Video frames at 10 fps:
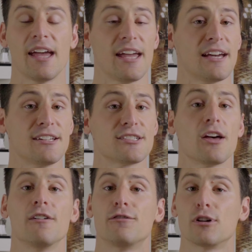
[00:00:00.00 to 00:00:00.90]
and
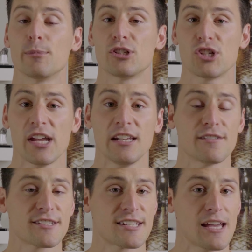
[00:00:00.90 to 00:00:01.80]
form a chain
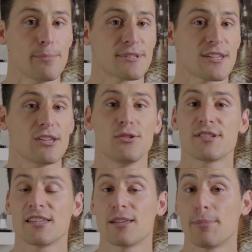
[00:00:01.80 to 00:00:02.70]
of steps
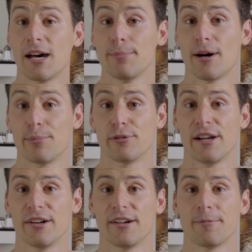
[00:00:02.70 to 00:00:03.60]
using the pipe
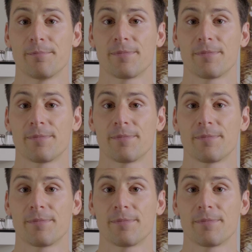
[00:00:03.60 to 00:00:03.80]
operator.